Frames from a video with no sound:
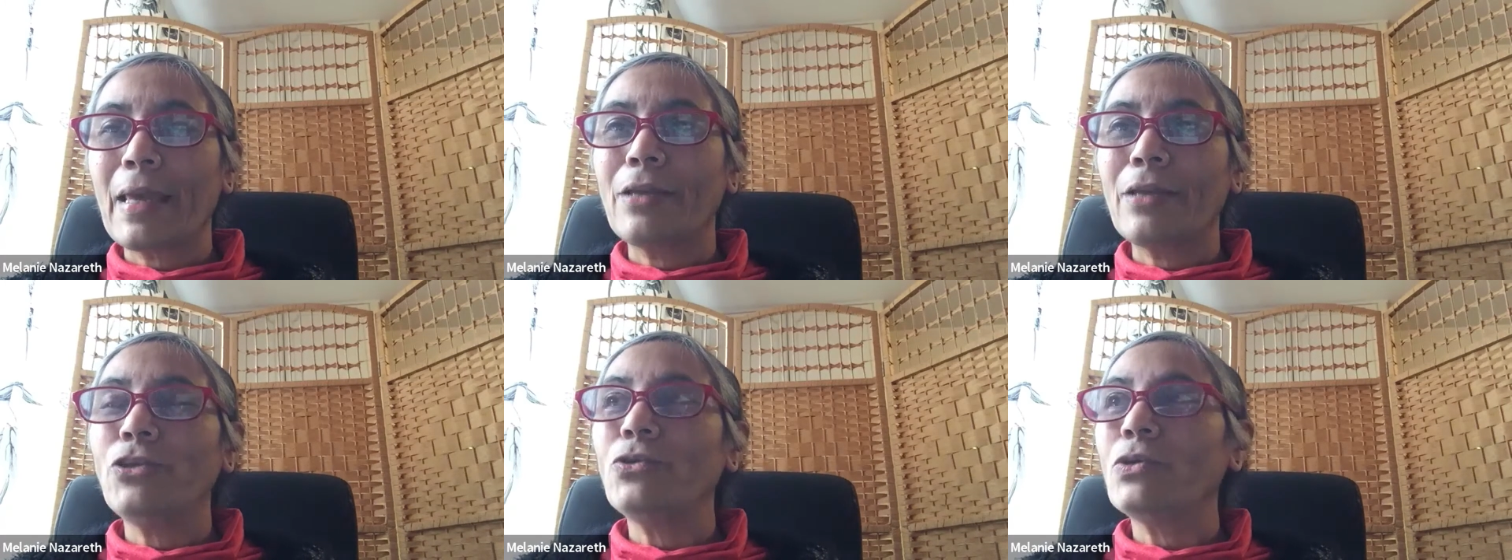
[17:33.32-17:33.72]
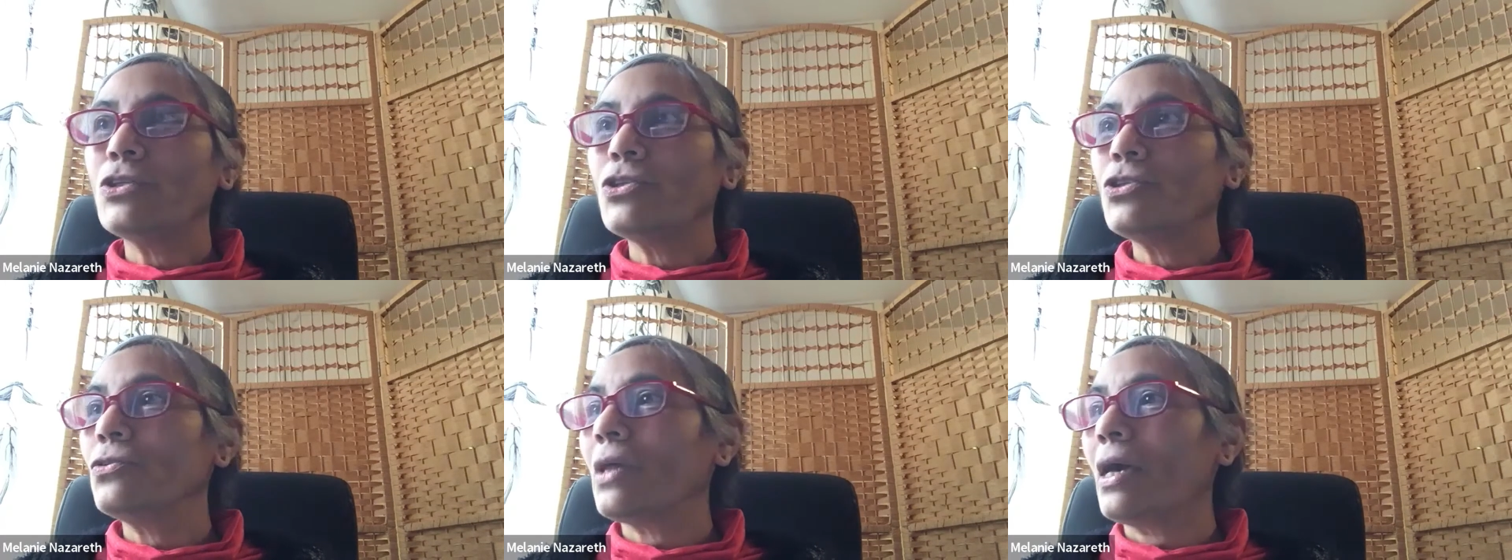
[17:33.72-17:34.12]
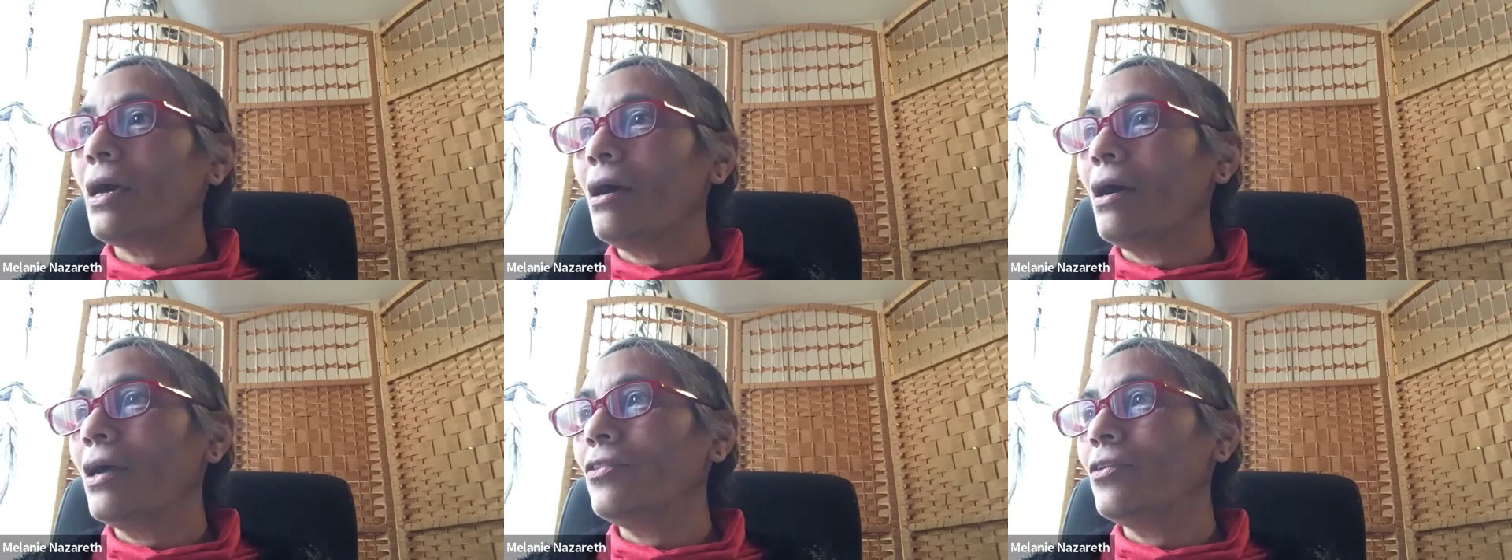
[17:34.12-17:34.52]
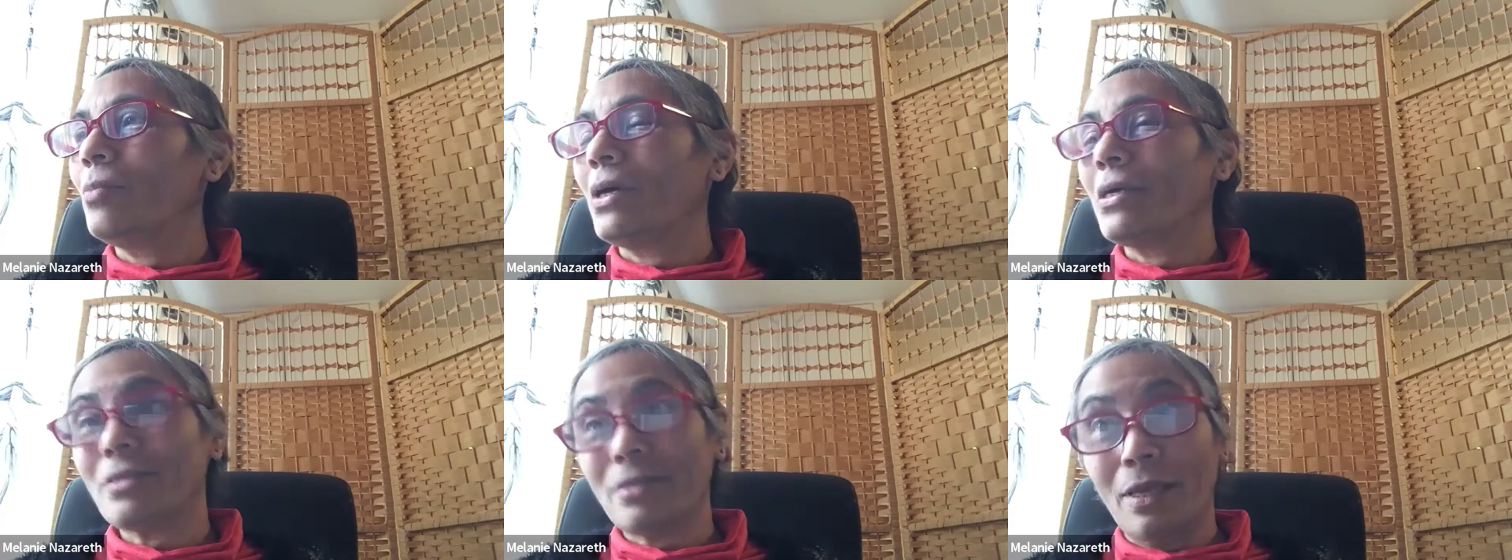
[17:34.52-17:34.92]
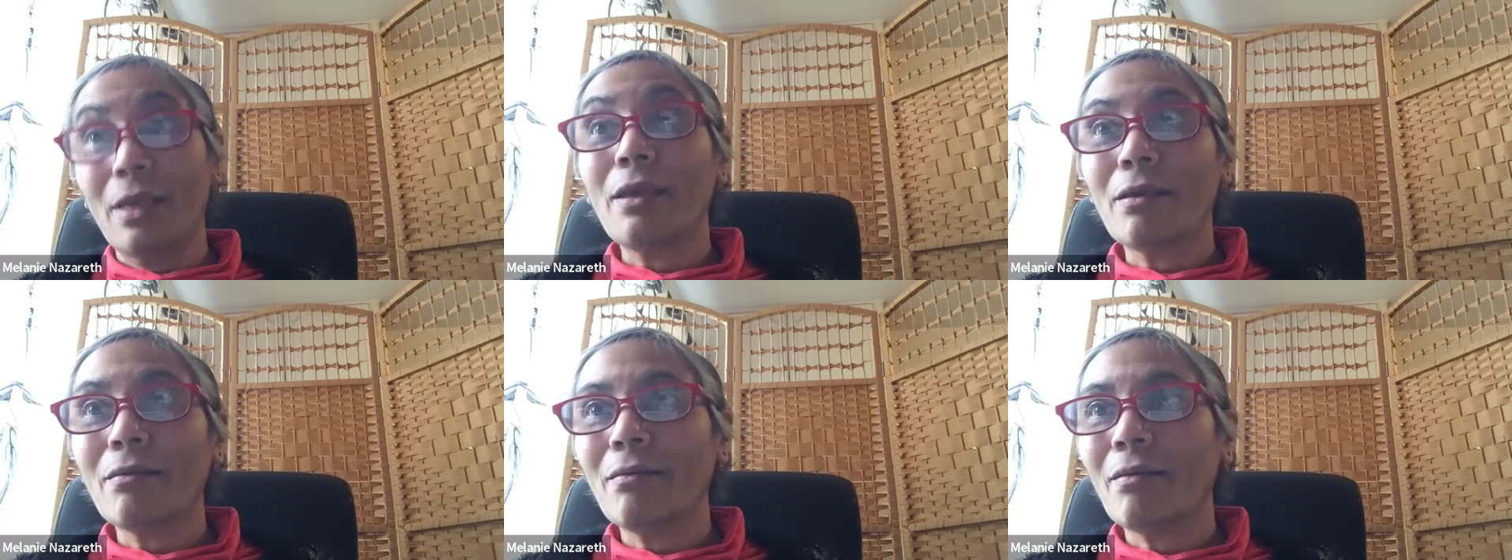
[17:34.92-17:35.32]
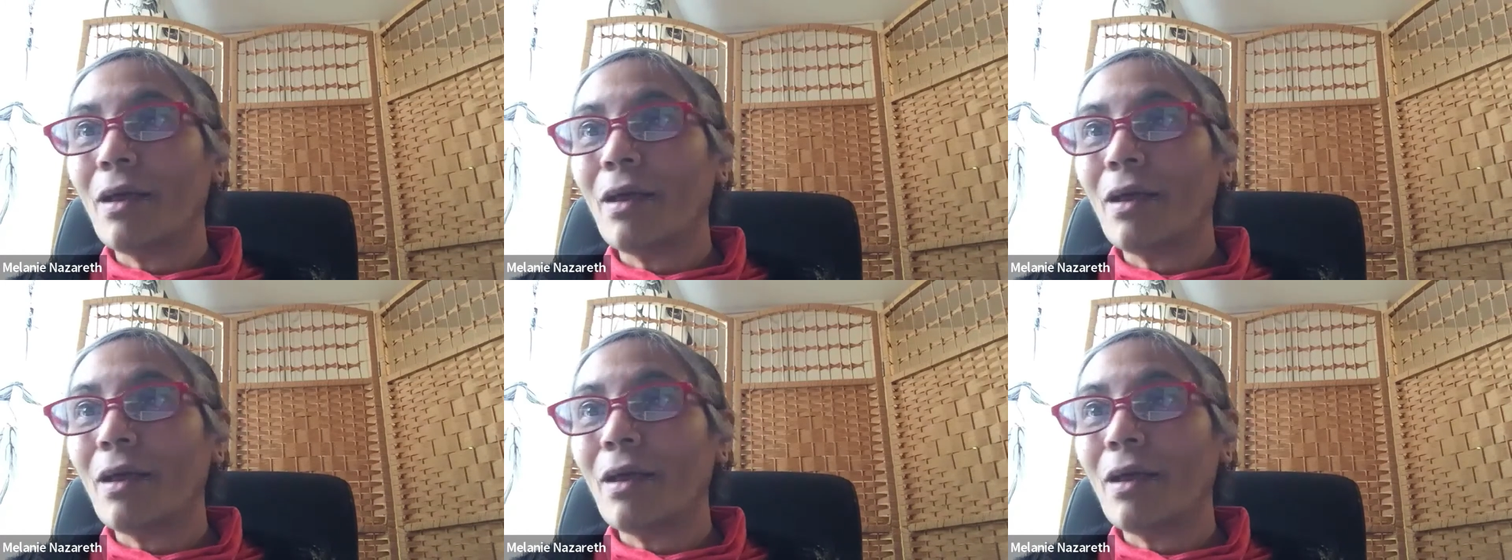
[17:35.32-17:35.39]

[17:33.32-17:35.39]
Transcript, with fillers: And you can do that either by saying,